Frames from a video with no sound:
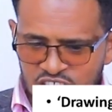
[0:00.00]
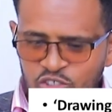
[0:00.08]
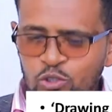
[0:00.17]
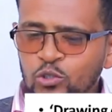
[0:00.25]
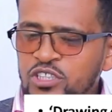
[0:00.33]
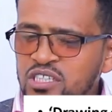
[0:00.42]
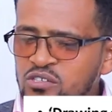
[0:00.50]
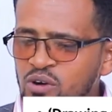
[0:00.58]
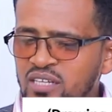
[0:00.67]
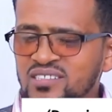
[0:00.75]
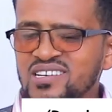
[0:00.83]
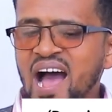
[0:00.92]
Using
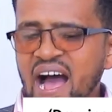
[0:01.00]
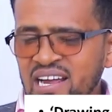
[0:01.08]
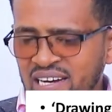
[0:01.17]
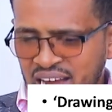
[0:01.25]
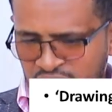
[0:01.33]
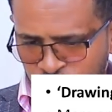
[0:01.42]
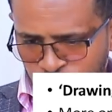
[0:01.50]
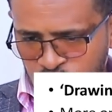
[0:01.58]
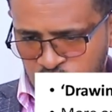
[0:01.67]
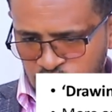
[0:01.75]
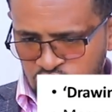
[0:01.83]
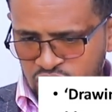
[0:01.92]
what? I
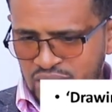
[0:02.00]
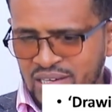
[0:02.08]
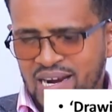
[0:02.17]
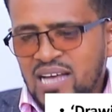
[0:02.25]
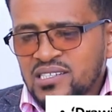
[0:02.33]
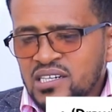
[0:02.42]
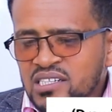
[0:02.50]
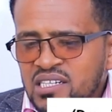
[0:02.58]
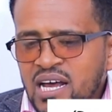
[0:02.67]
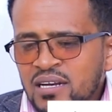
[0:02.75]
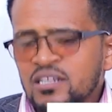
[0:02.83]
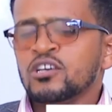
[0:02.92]
language rather
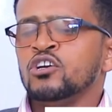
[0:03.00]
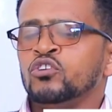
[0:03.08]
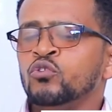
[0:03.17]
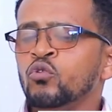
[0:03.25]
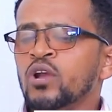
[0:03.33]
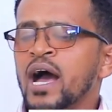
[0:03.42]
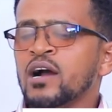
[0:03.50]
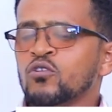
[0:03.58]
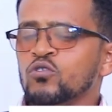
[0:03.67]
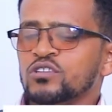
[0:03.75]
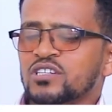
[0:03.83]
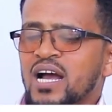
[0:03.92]
than you
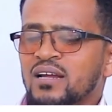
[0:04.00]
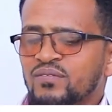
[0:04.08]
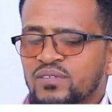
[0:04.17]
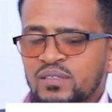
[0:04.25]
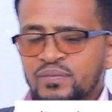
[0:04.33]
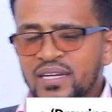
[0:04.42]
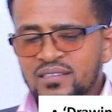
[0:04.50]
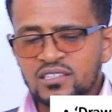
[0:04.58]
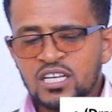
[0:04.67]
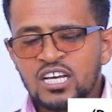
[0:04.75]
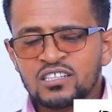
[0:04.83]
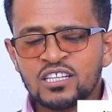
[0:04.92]
language can prevent
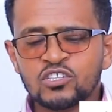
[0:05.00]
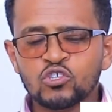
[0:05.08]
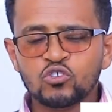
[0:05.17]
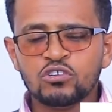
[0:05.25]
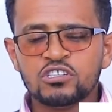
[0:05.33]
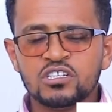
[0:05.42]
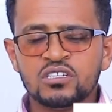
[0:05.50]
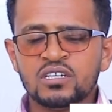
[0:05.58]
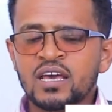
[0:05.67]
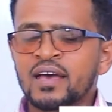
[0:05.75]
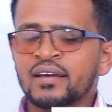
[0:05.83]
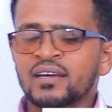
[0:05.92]
the situation
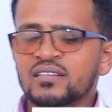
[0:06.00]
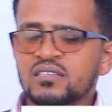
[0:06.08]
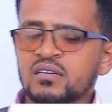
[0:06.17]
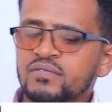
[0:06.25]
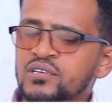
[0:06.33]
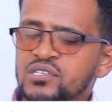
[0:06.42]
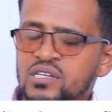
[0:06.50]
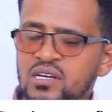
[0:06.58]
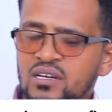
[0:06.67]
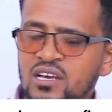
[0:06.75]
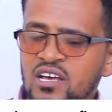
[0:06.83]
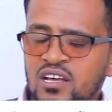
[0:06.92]
getting
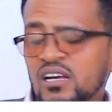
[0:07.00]
personal.